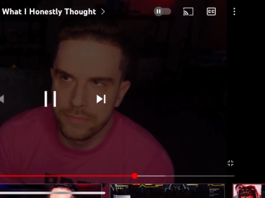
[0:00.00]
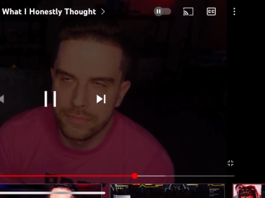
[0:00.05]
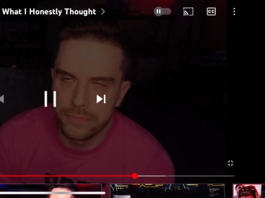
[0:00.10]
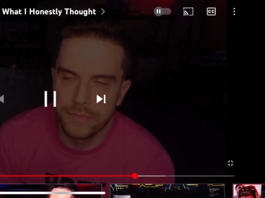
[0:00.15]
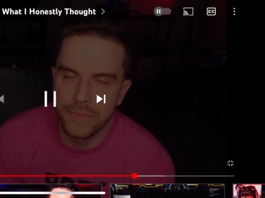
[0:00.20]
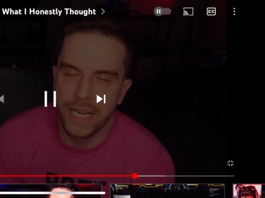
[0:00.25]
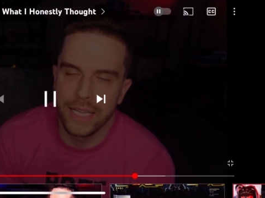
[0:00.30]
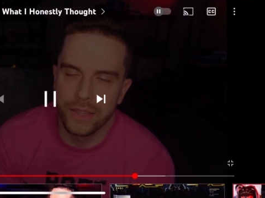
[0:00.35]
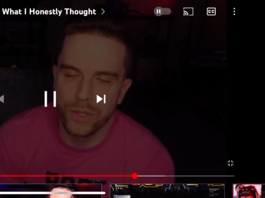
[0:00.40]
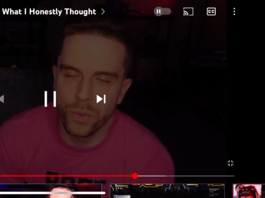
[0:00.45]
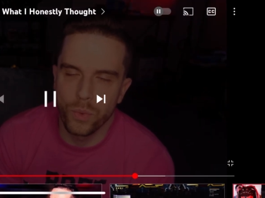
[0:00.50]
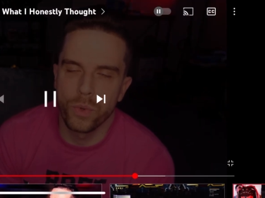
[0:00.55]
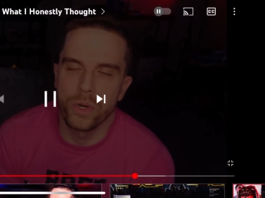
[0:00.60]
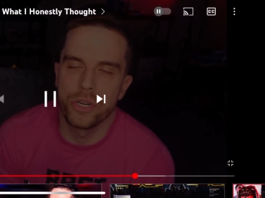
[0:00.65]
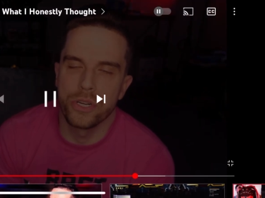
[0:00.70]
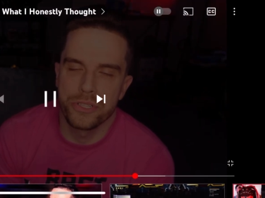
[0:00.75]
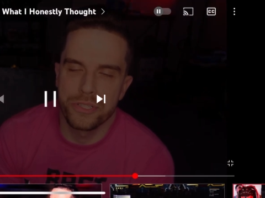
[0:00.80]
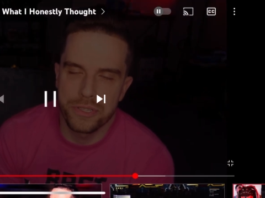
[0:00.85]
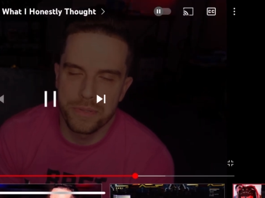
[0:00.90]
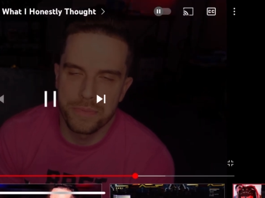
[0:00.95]
not the
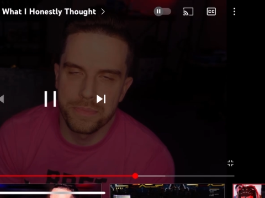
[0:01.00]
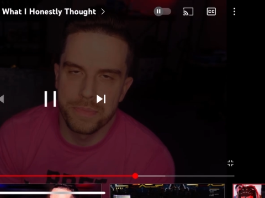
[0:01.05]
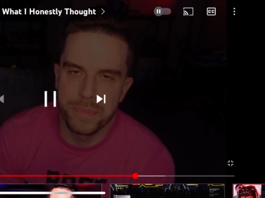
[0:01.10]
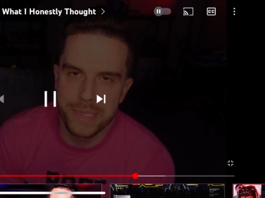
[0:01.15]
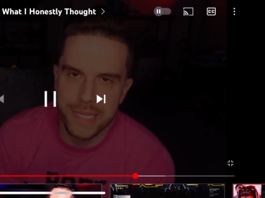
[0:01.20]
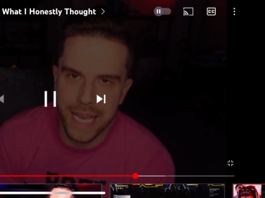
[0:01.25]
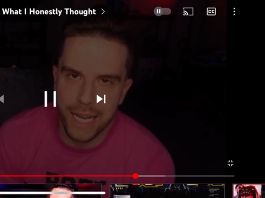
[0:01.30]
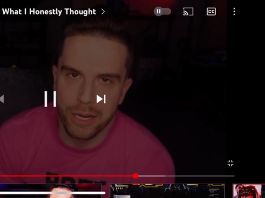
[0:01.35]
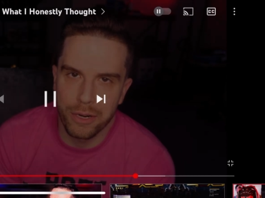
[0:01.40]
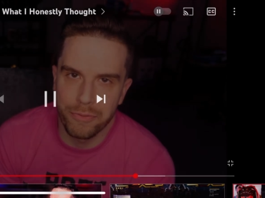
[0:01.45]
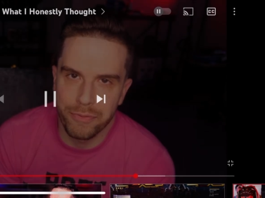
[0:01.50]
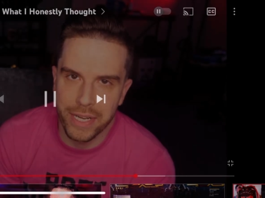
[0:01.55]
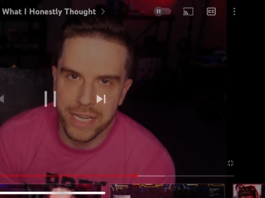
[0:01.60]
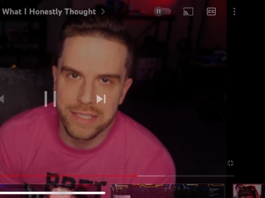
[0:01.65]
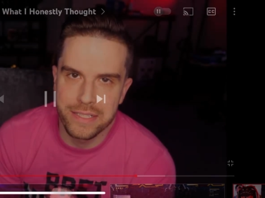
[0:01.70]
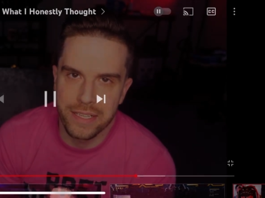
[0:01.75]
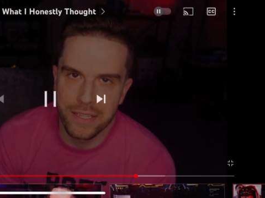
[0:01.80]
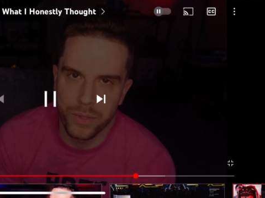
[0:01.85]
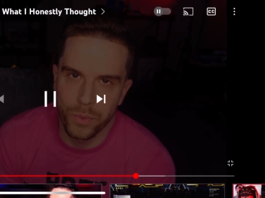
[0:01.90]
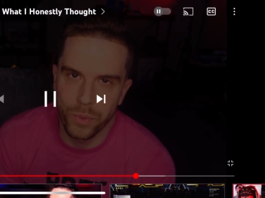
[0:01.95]
worst
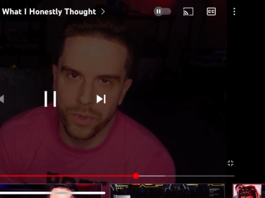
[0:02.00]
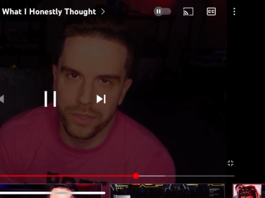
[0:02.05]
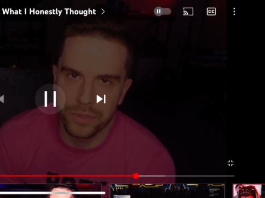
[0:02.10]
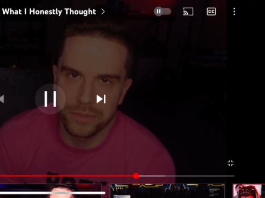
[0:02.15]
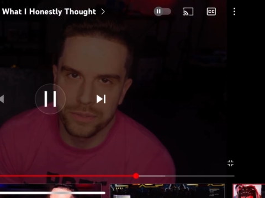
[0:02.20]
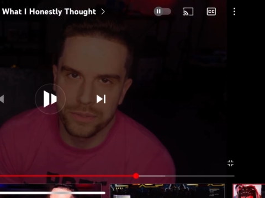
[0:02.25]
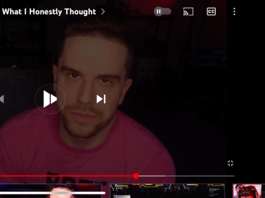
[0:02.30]
sacrifice in the world.